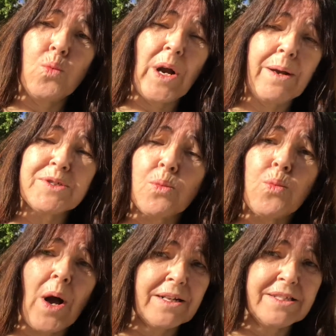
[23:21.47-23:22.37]
was a
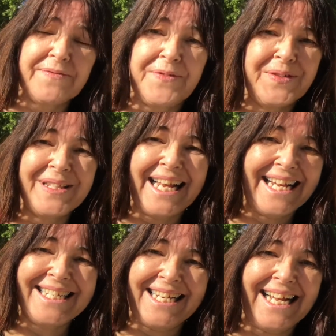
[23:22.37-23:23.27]
wonderful
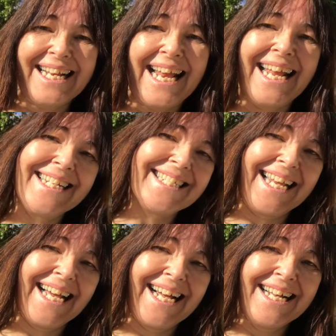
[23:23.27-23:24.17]
leader in
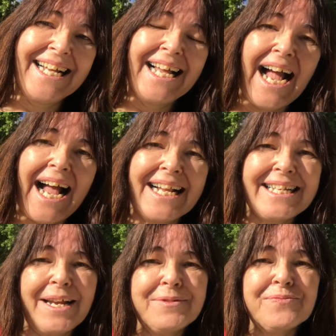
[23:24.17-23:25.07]
India, and
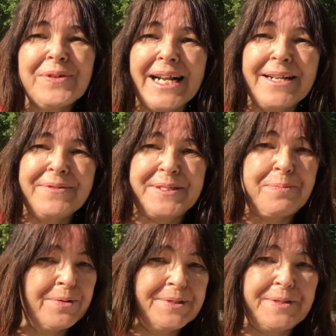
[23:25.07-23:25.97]
he was really
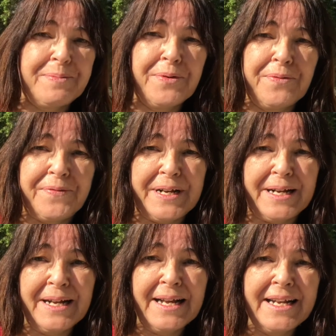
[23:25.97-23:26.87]
responsible for,
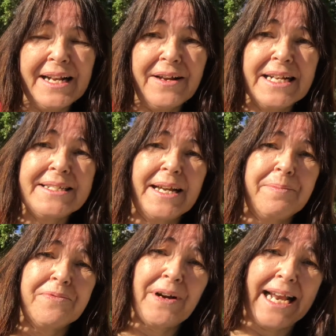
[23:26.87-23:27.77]
you know, India
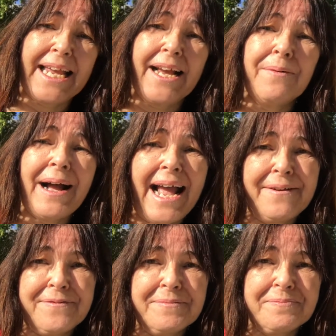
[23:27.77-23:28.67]
breaking away
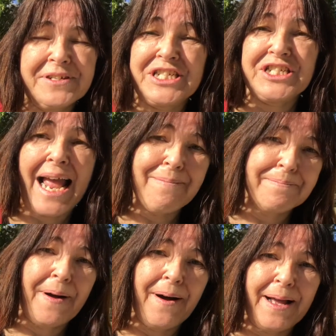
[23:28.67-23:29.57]
from the British
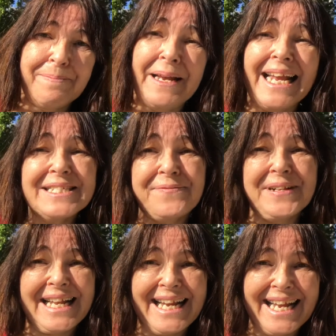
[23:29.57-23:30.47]
Empire
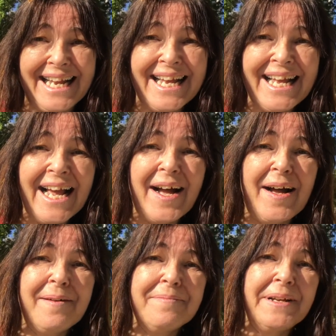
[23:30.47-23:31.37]
peacefully.
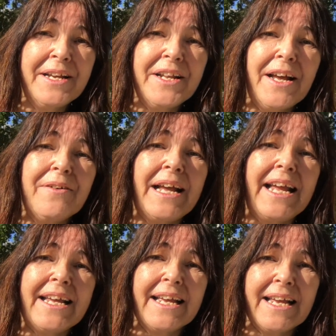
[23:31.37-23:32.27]
You know,
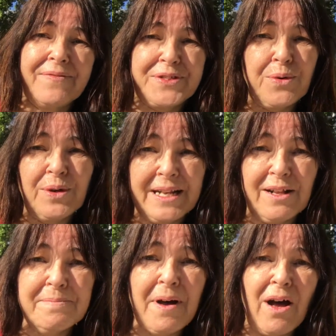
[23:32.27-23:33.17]
he can give us all a
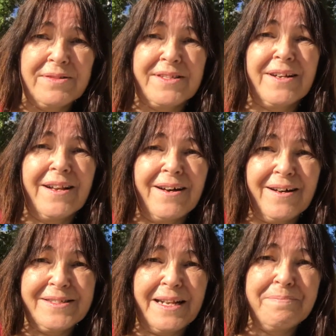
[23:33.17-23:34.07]
little
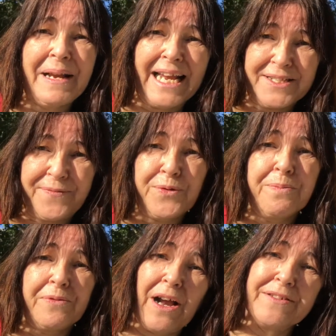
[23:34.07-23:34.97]
masterclass in peaceful
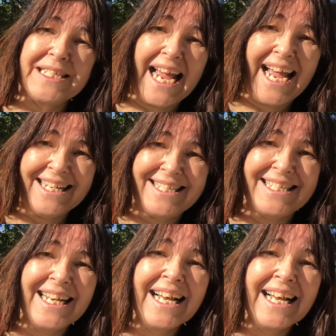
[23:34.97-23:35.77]
protest,